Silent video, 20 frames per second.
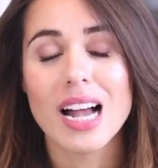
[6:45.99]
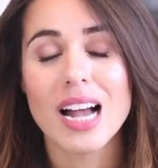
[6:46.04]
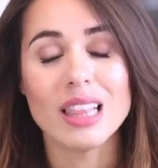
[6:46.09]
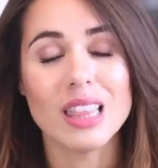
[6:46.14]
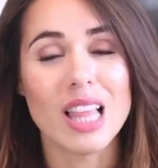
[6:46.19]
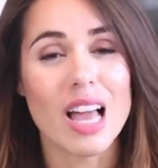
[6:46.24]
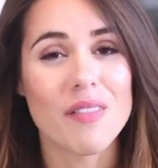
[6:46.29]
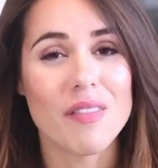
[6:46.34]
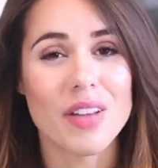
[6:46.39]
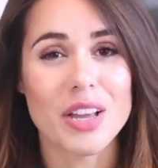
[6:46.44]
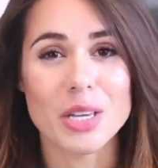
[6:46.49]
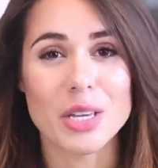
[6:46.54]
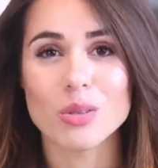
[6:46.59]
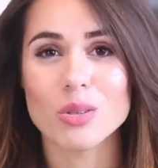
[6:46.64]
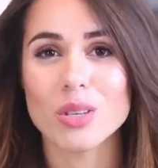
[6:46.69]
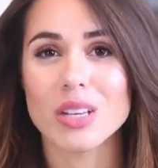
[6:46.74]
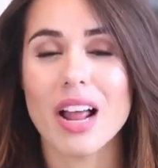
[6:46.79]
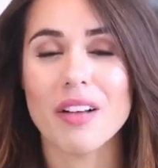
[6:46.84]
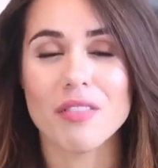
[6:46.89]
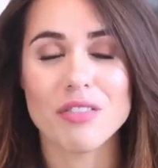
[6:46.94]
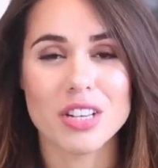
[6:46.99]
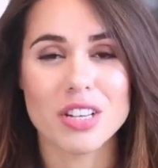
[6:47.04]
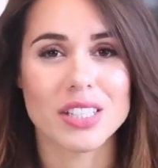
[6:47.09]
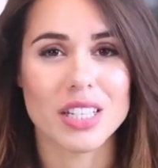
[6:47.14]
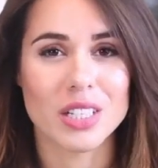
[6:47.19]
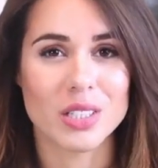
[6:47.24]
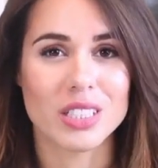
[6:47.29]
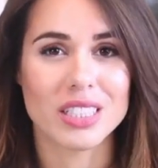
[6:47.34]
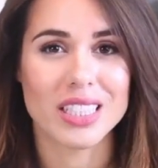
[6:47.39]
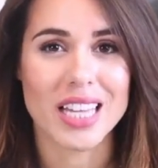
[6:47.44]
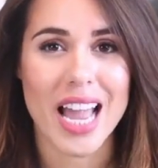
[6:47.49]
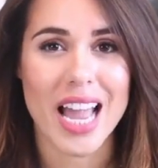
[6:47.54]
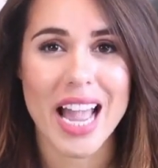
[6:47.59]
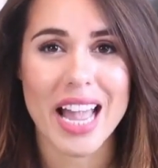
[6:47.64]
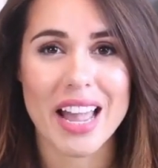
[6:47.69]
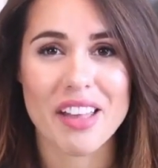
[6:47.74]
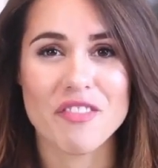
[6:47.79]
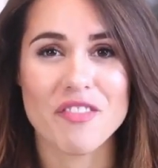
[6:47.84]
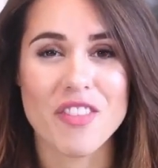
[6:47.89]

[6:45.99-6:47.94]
I love it, use it every single day.